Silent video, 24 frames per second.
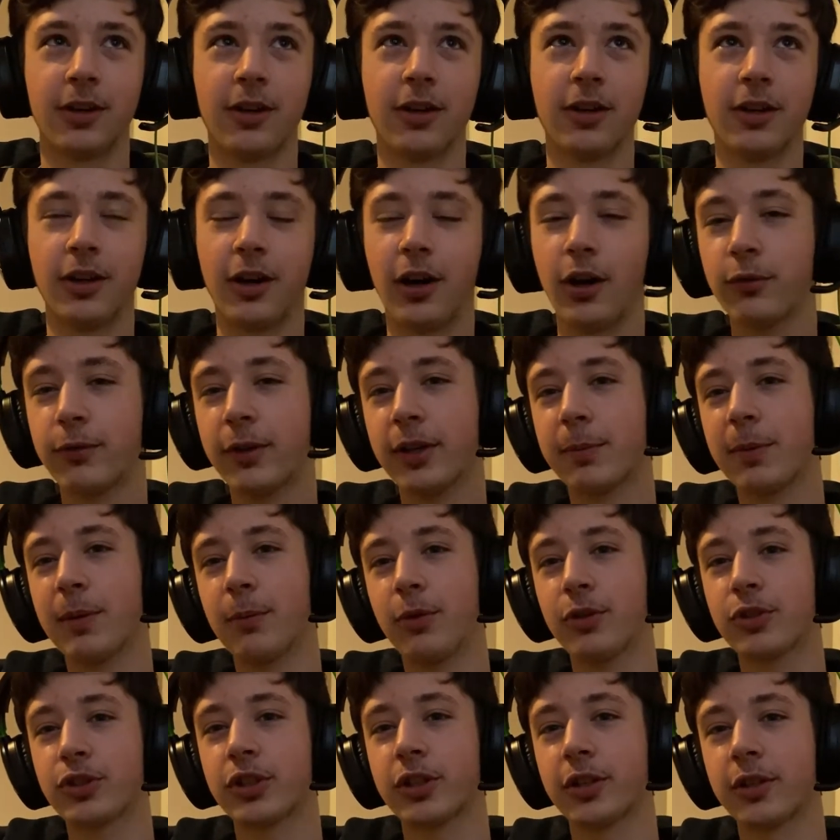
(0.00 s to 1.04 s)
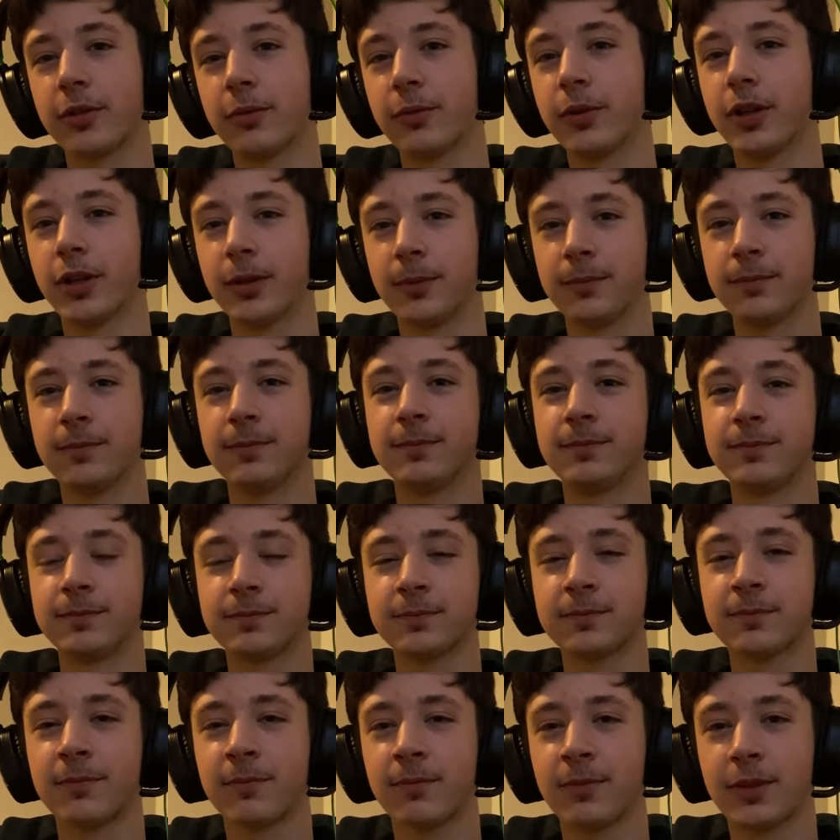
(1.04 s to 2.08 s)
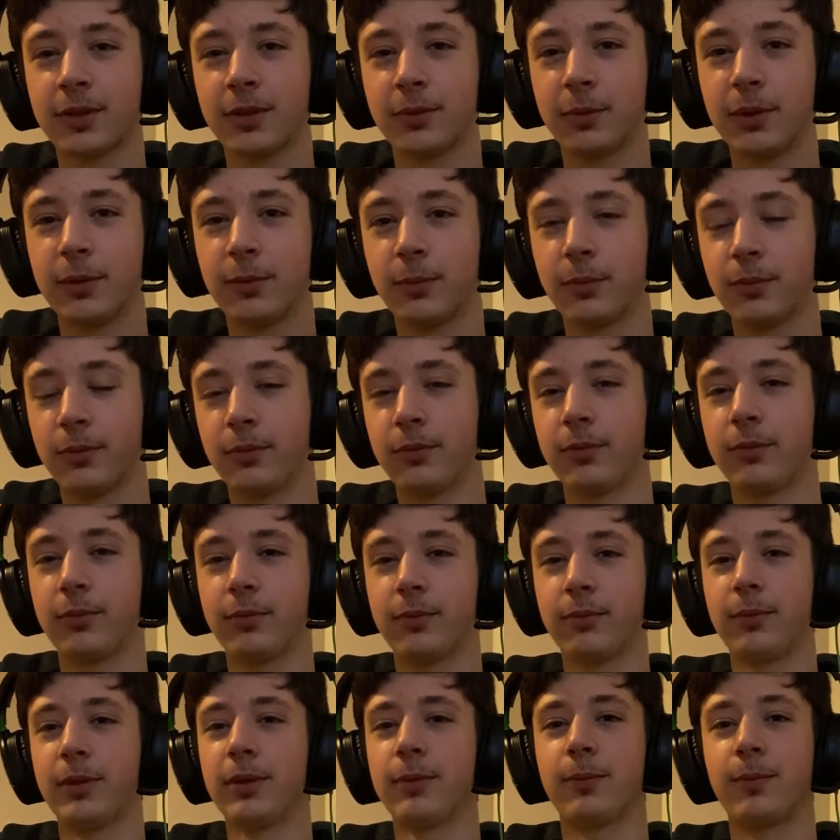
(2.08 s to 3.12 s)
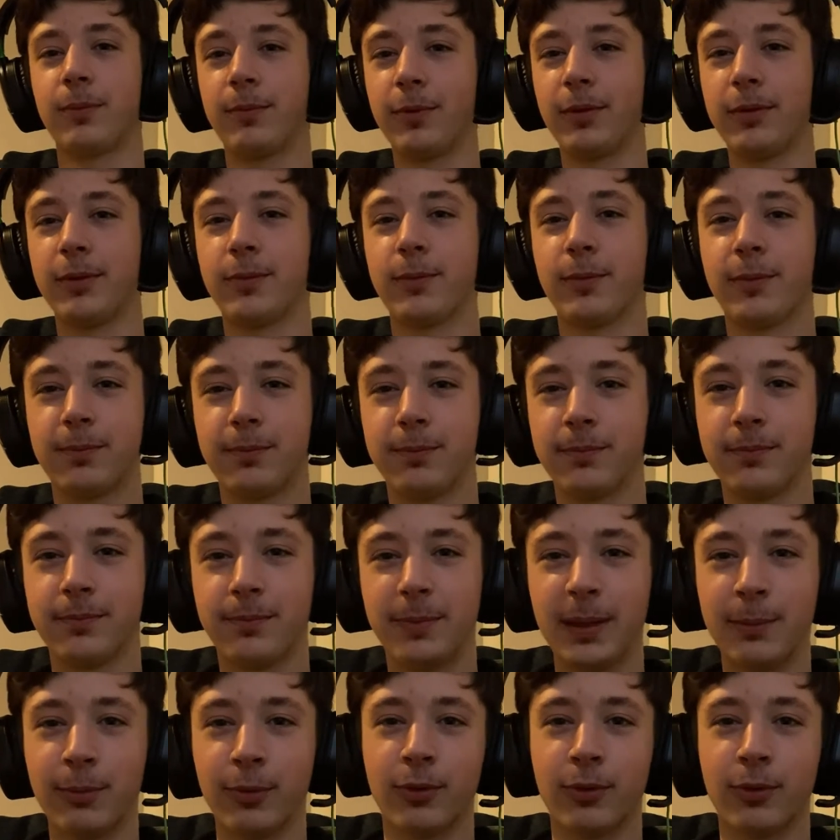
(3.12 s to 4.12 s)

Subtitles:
I'd recommend watching it with people.